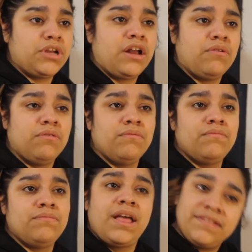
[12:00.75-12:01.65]
channel.
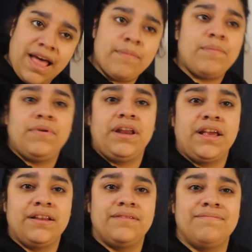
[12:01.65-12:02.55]
That's
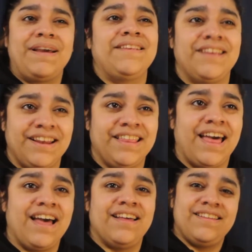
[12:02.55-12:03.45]
cyberbullying, basically
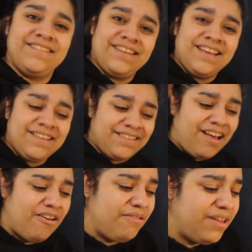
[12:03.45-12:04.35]
that.
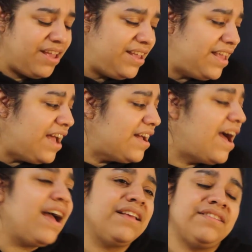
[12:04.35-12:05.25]
So yeah
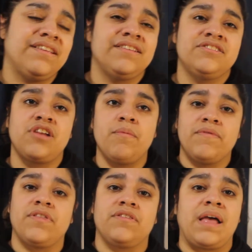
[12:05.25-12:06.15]
guys, stop
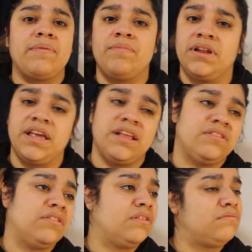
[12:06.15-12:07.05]
with the cyberbullying,